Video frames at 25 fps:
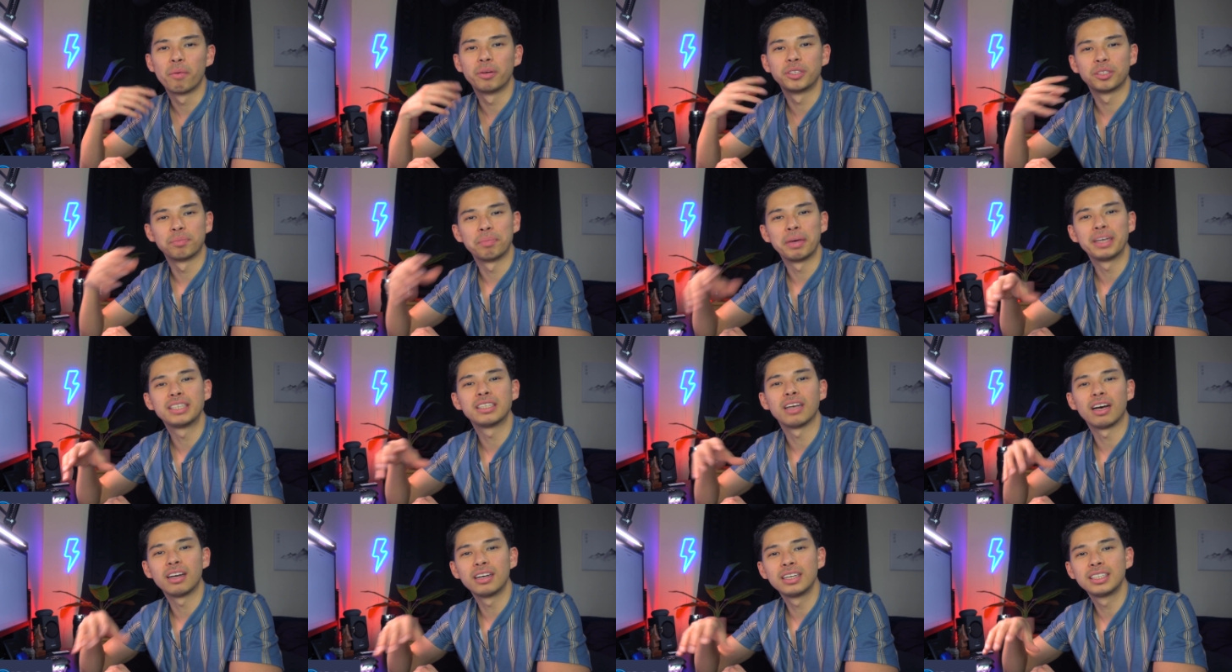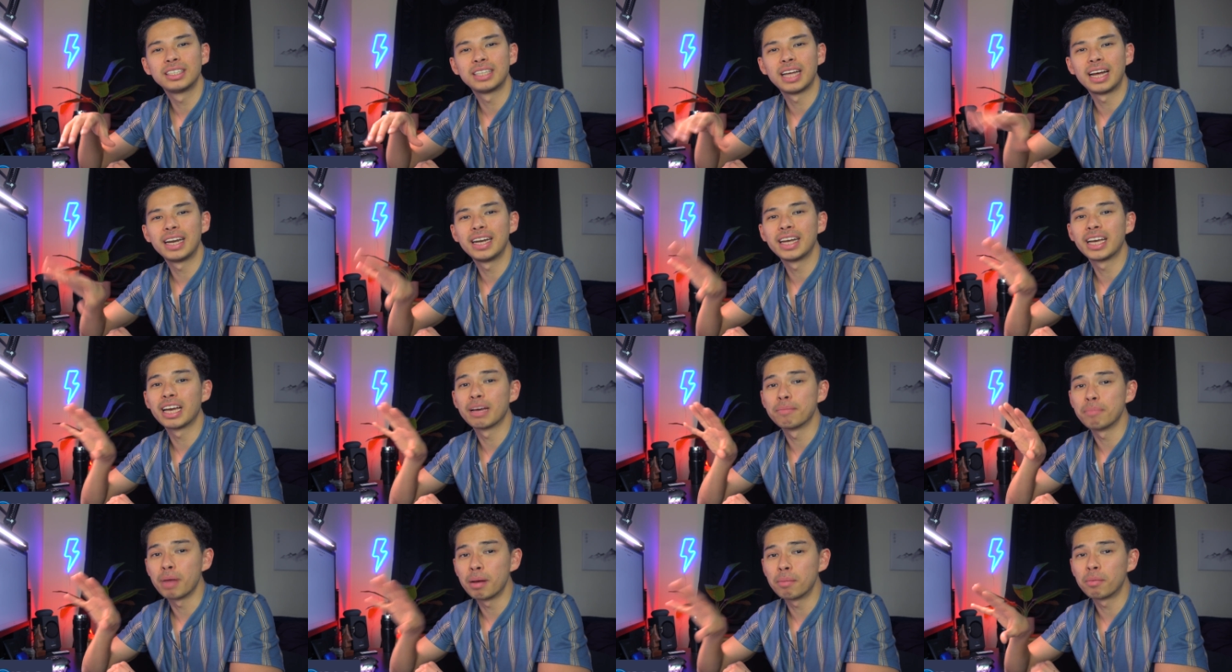which makes
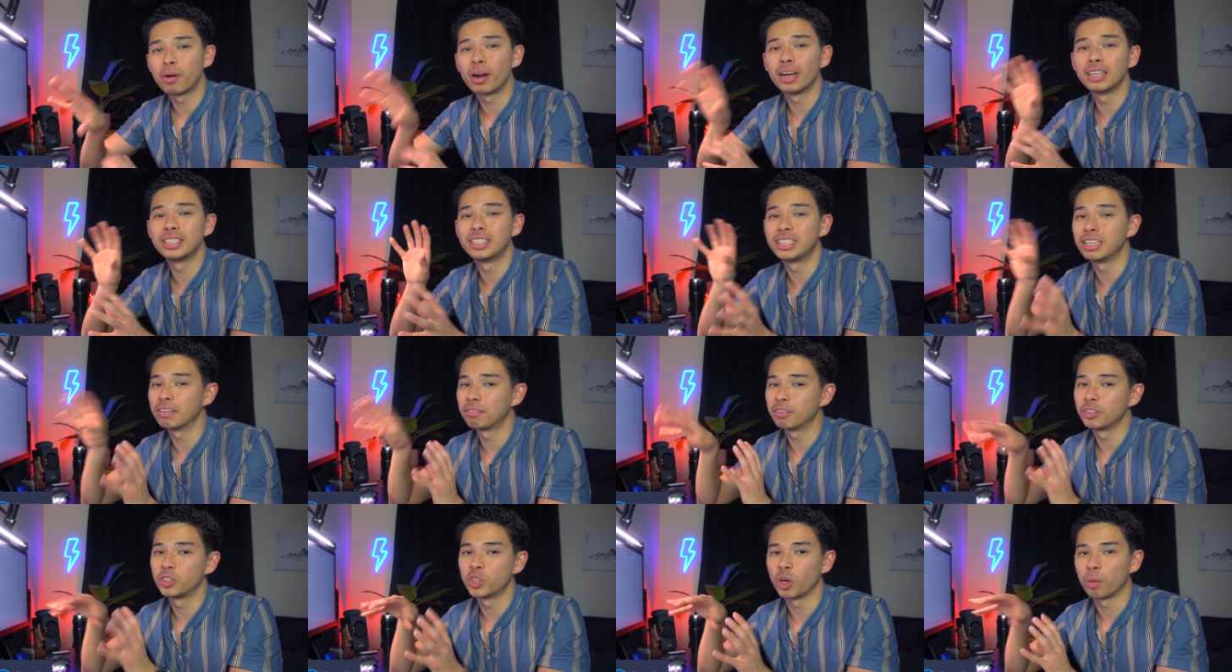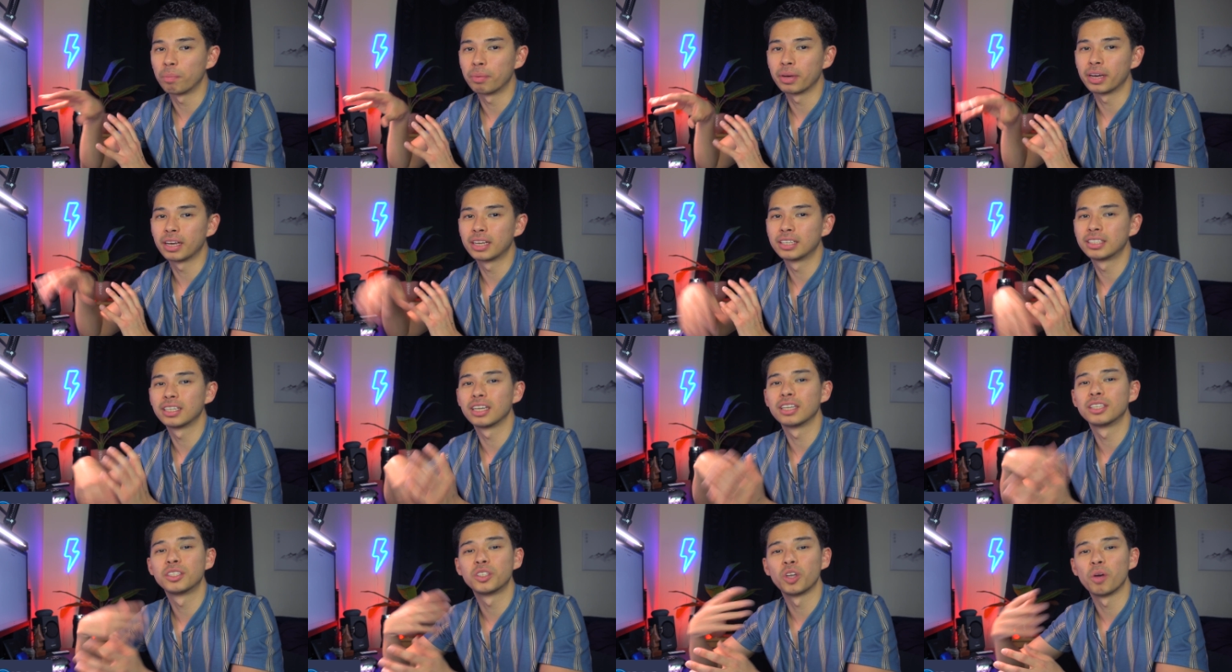understanding and memorize different
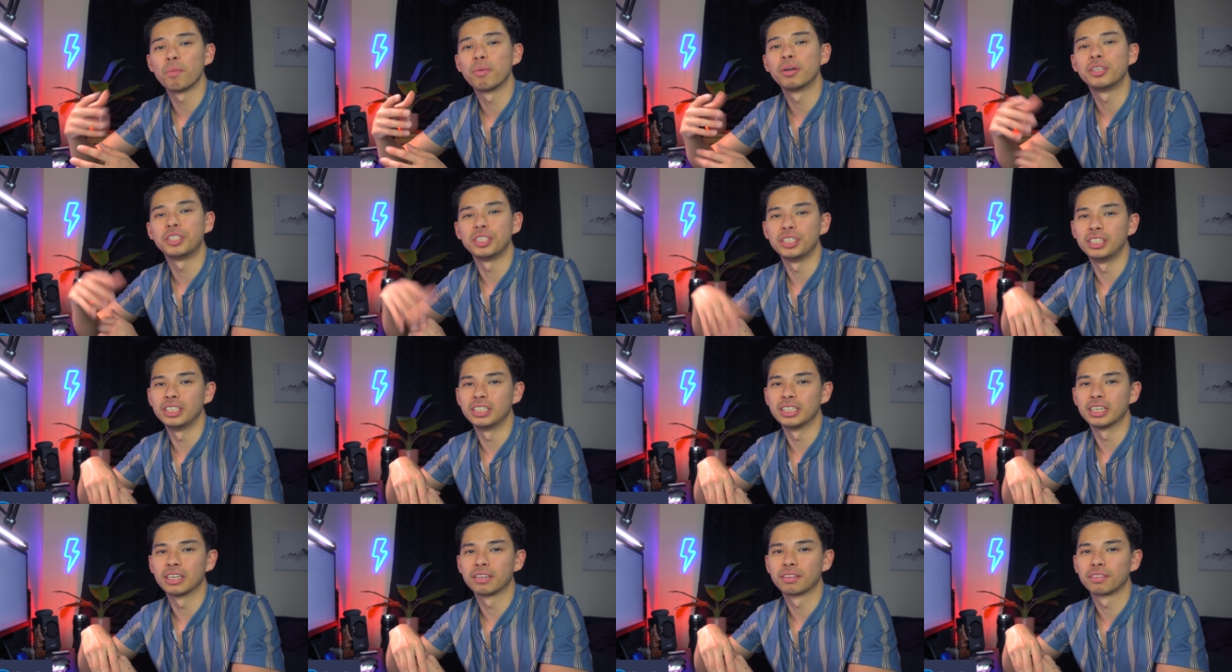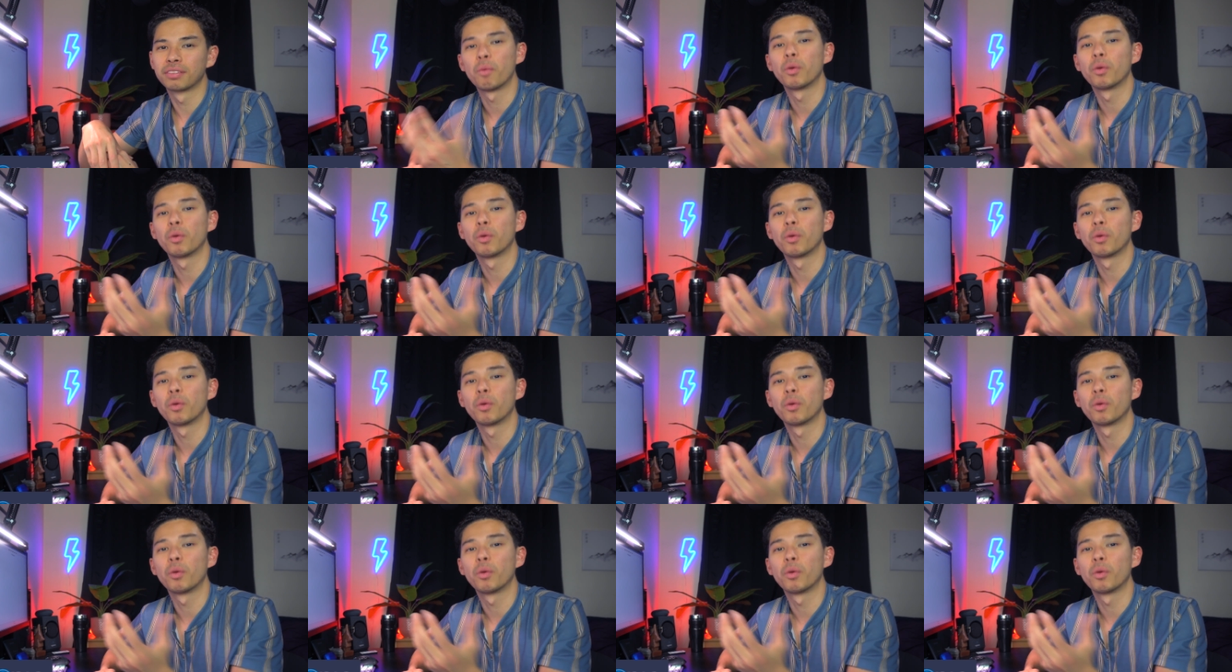topics so much easier.